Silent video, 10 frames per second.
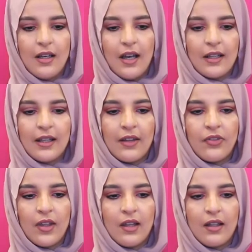I get
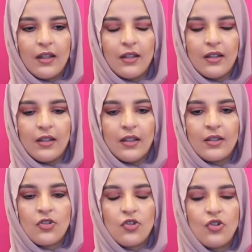that
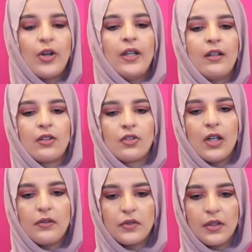it's draining to
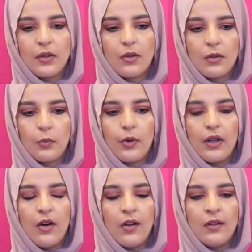have to
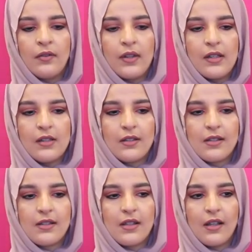incorporate all of
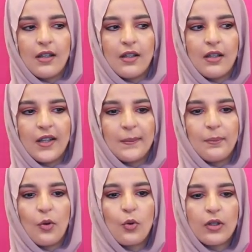these
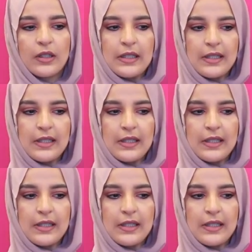important